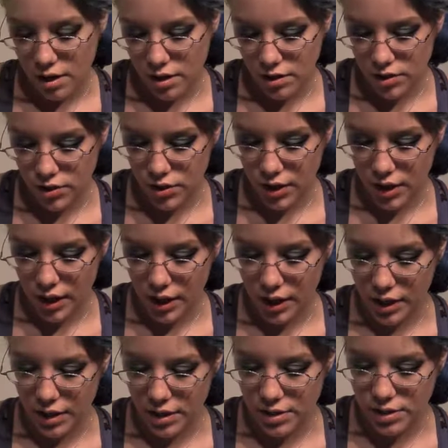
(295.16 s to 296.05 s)

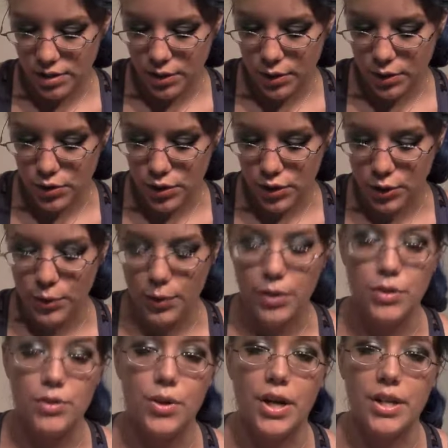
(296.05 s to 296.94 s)
shade 02
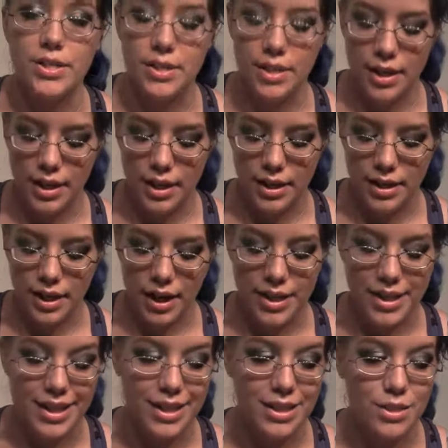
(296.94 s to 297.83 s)
Undress, and I
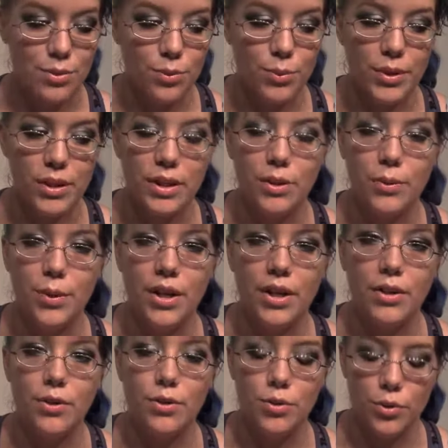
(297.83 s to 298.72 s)
think it's a really
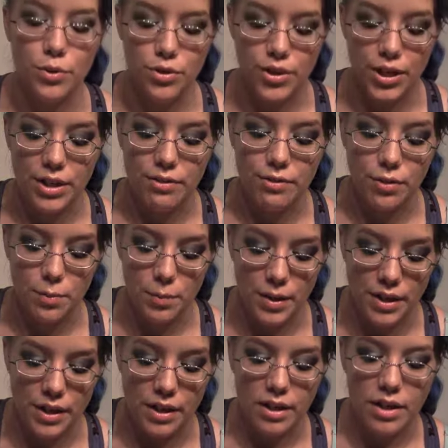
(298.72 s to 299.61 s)
great neutral shade for
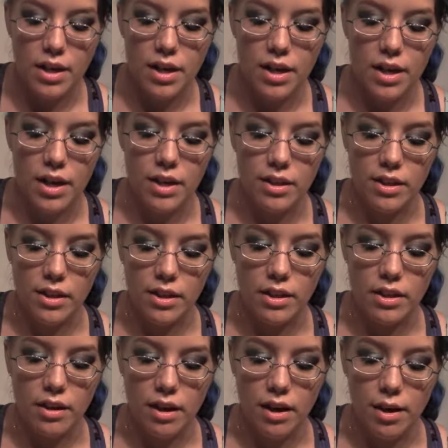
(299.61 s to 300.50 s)
me. I
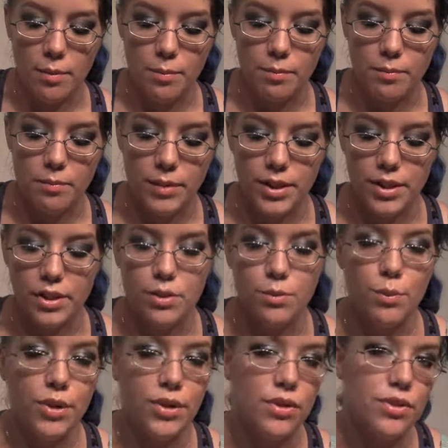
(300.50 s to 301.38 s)
think it
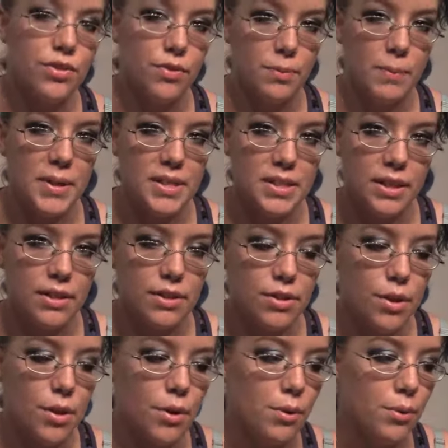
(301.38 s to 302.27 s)
does wonders for my skin
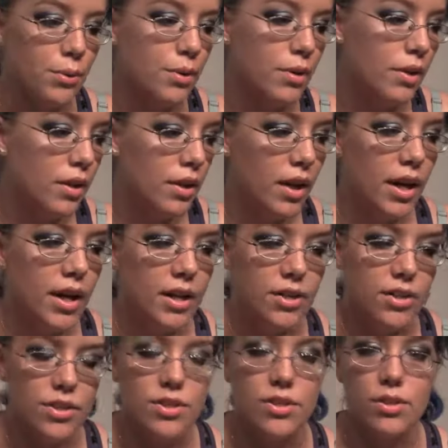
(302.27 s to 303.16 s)
tone, and
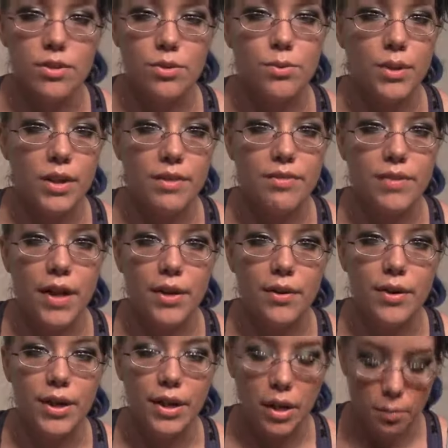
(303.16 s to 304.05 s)
it just looks really
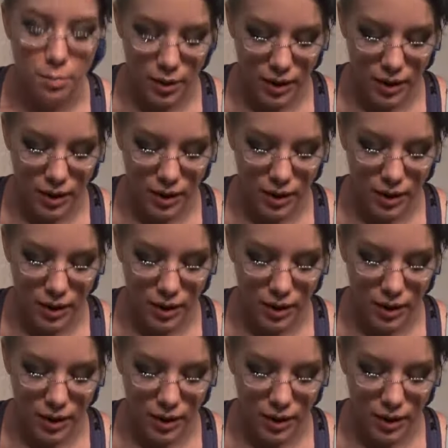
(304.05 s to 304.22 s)
flattering on